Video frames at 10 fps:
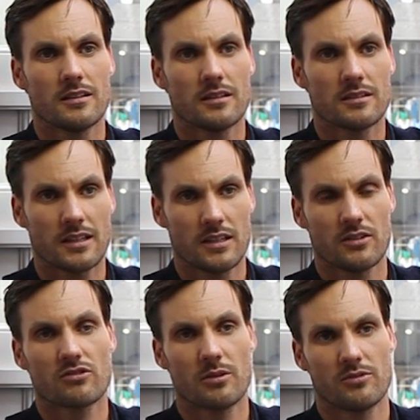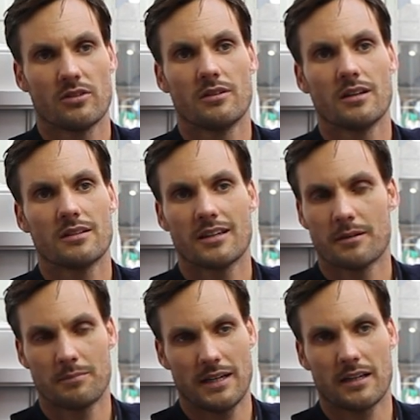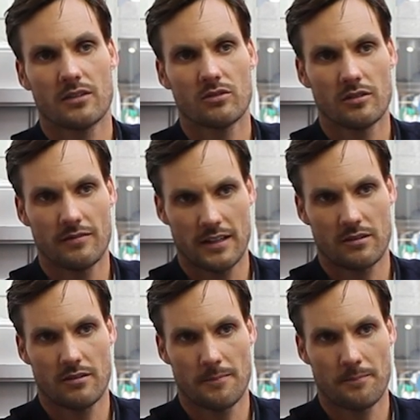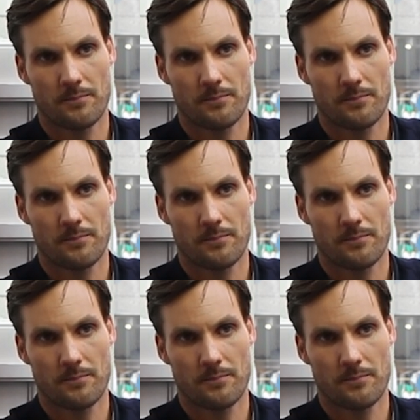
design description, a tech pack to the factory.